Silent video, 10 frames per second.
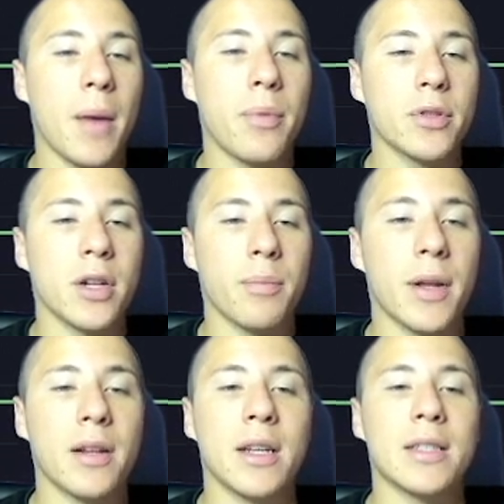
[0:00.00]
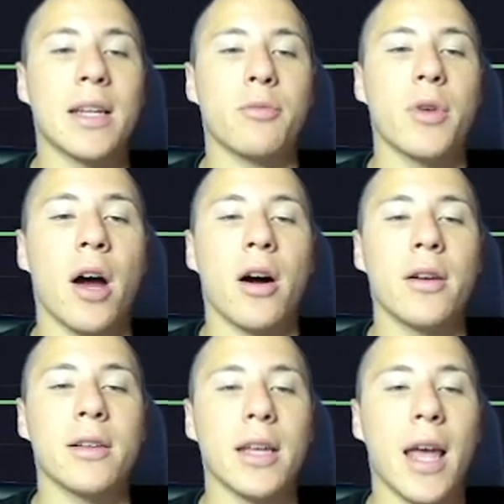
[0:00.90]
personal opinion is that we are
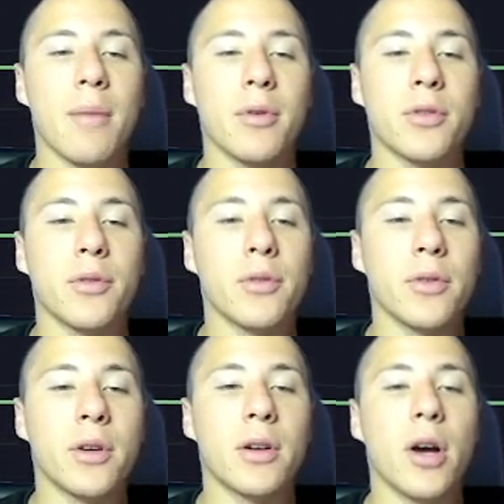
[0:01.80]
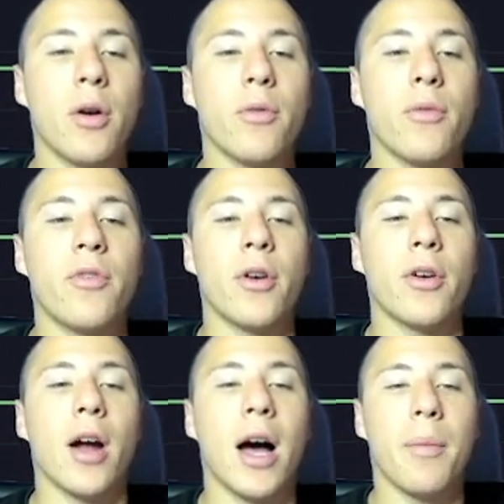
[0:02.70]
not able to go
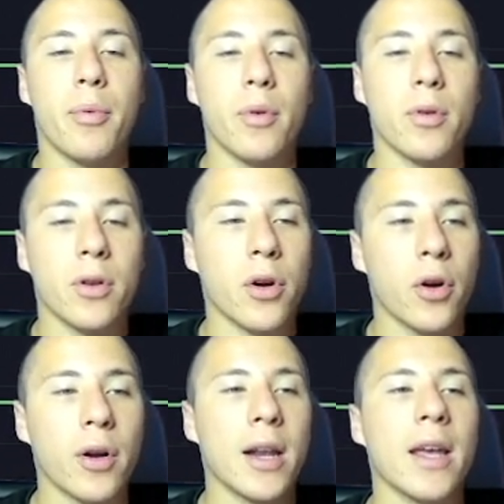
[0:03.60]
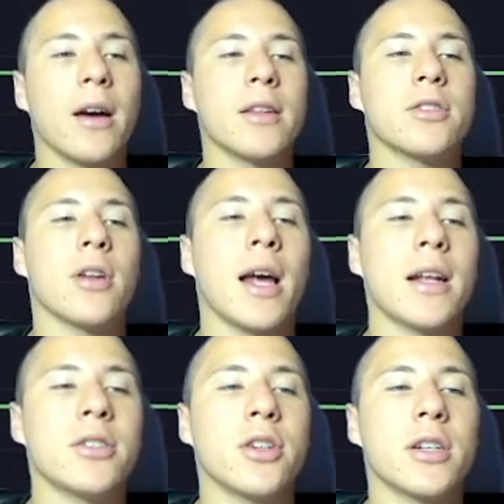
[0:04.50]
further up currently on the
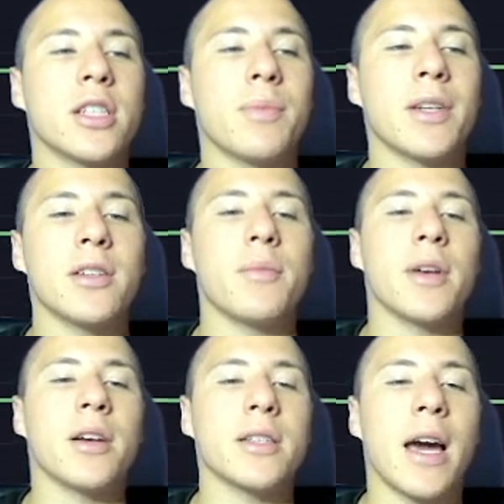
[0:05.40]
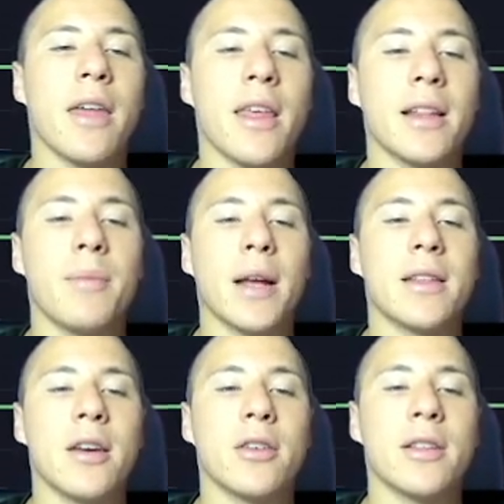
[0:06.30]
Solana chart, especially because I think the M A C
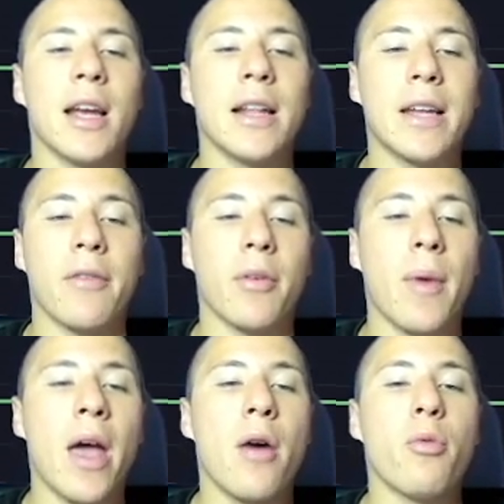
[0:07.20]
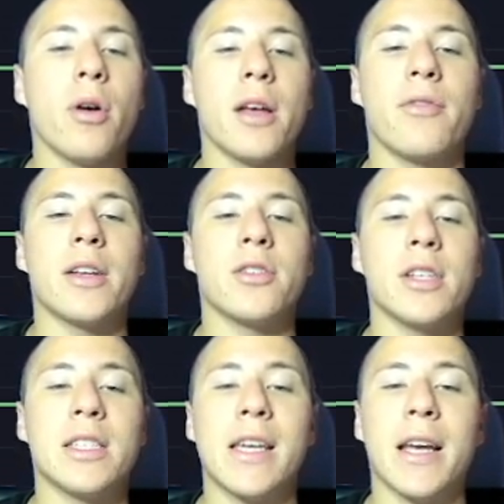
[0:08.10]
D on the daily time frame will
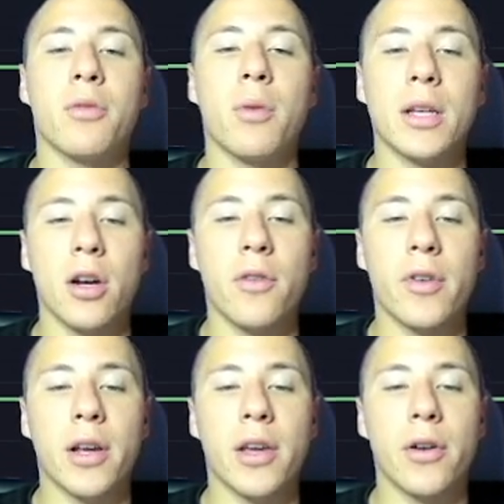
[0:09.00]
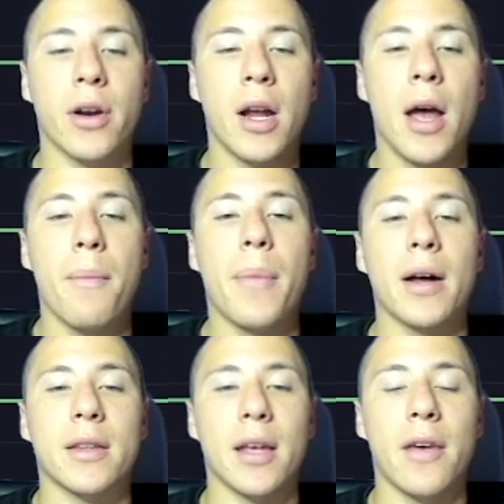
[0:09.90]
eventually see a crossover occur.
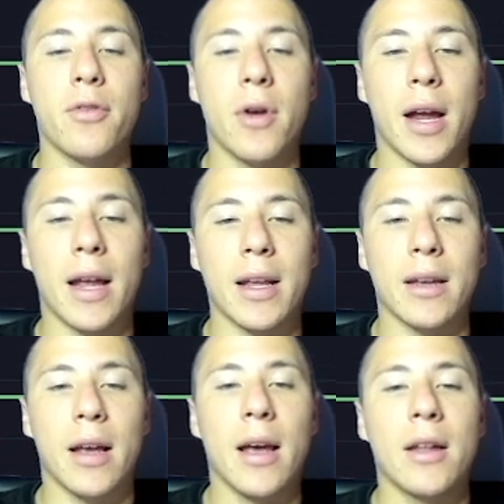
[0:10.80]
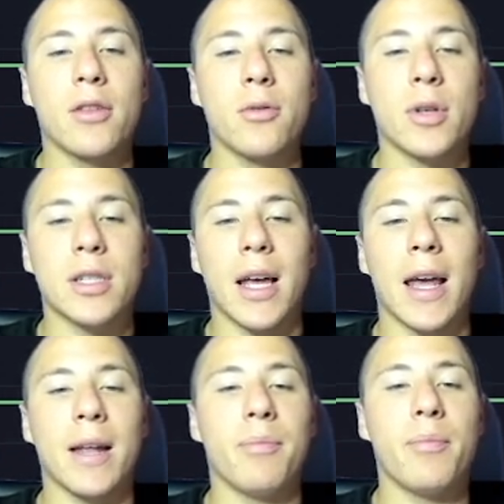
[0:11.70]
But if you're heading towards
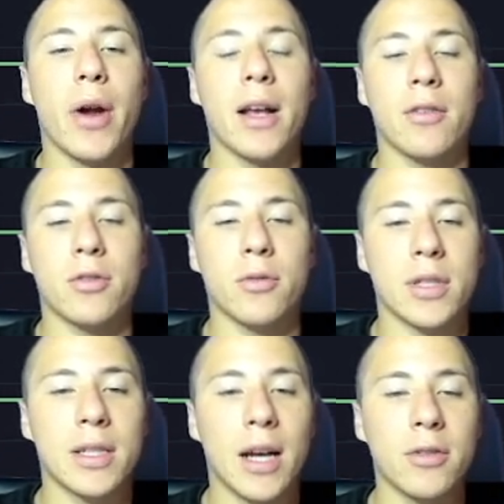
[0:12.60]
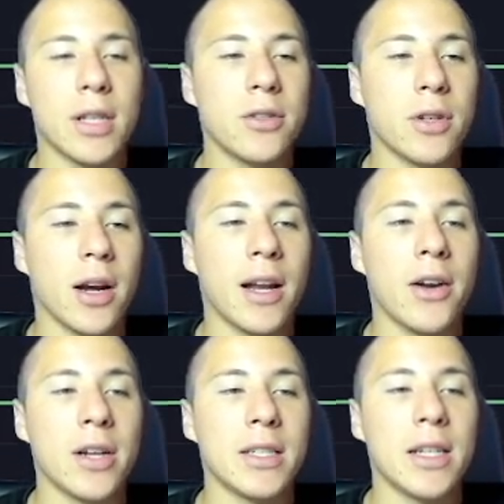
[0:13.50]
a breakout towards the downside, you can
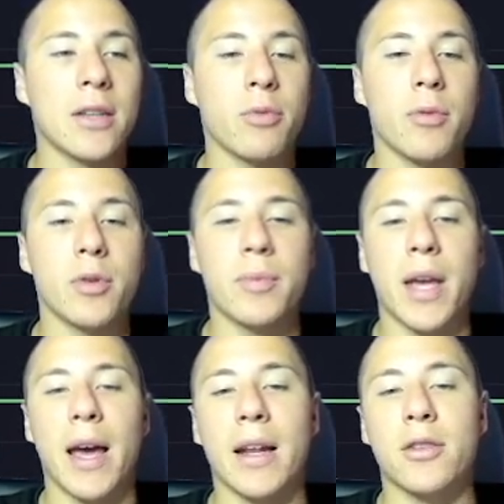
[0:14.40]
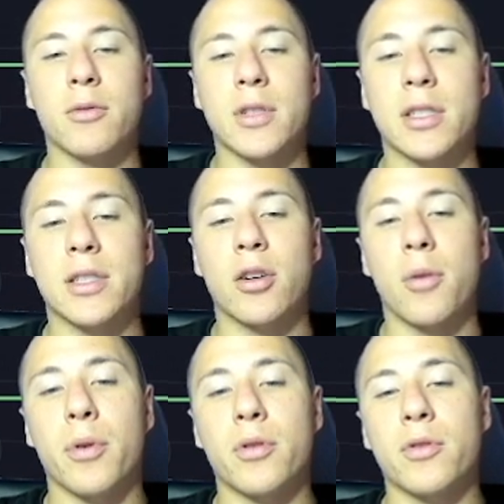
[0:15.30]
clearly see that we would be heading towards the zero
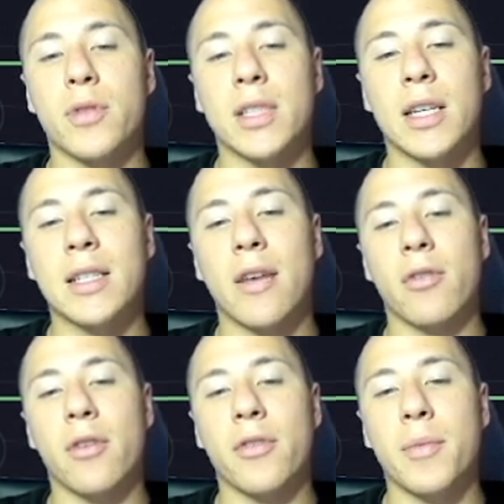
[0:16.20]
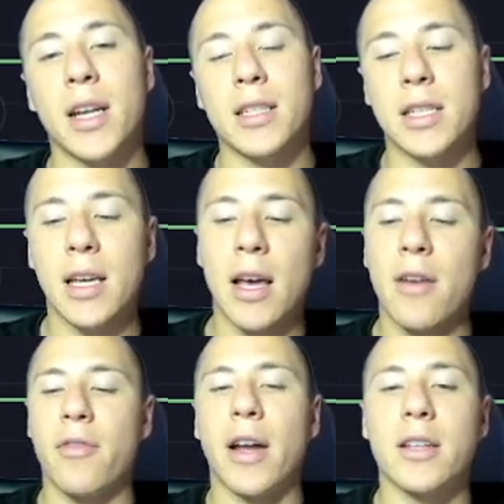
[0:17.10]
point two three six level of Fibonacci,
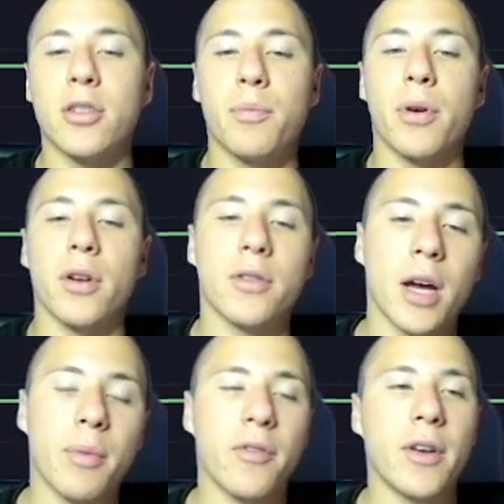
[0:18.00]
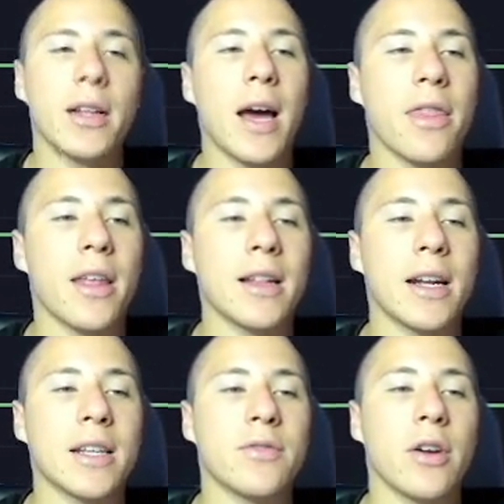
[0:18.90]
finding support on top of it. I think
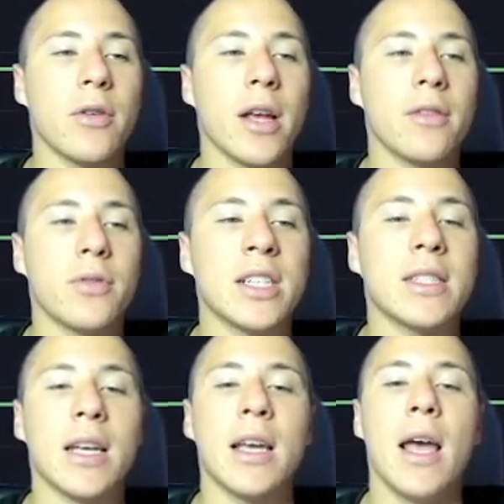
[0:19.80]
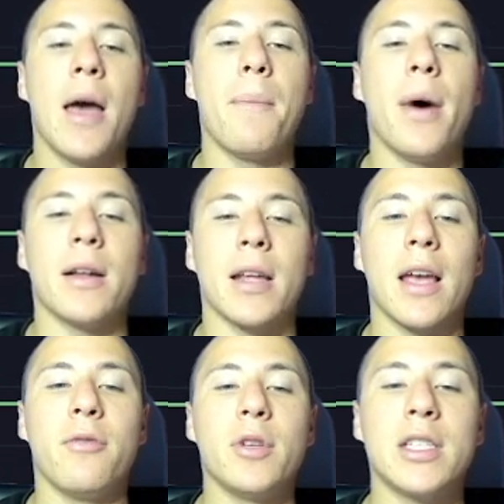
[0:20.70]
that is very interesting. But
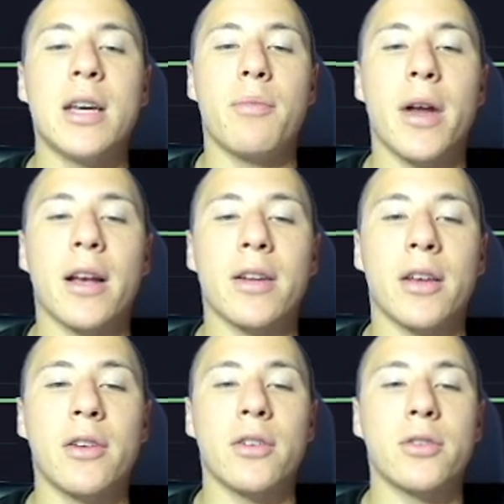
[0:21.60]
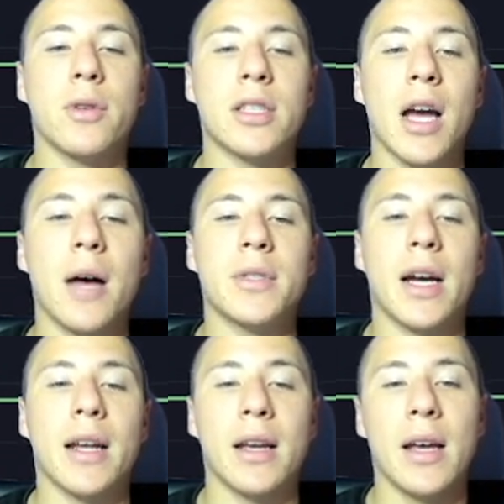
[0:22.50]
if we see a breakout occur towards the
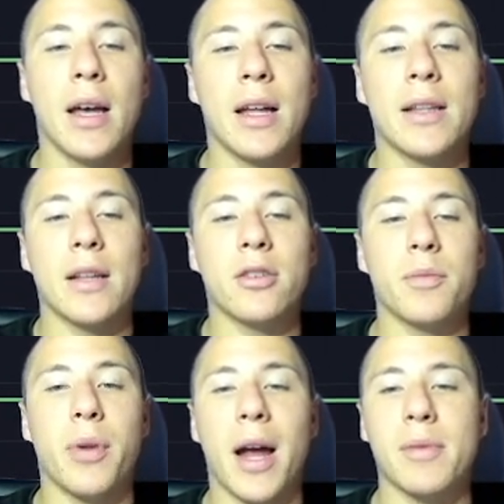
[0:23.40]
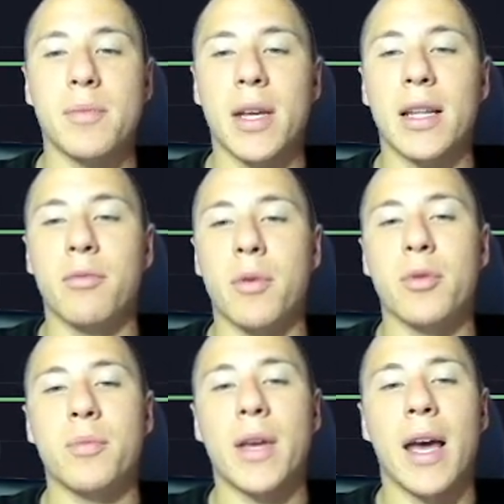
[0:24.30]
upside, that could perhaps mean that we
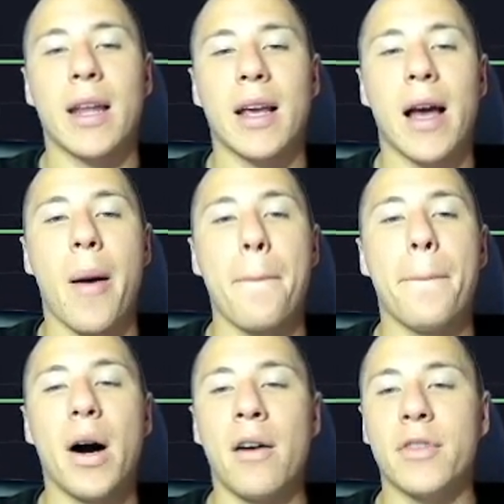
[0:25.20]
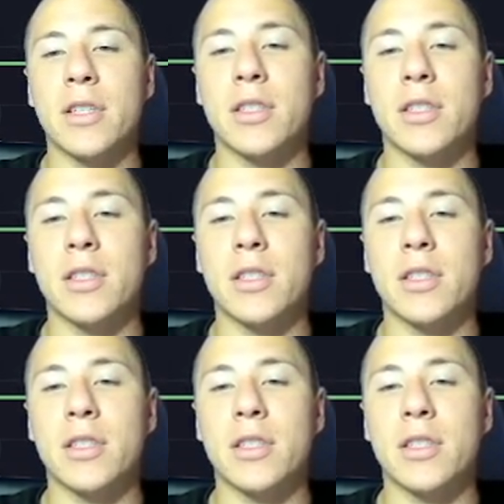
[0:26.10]
would be heading above the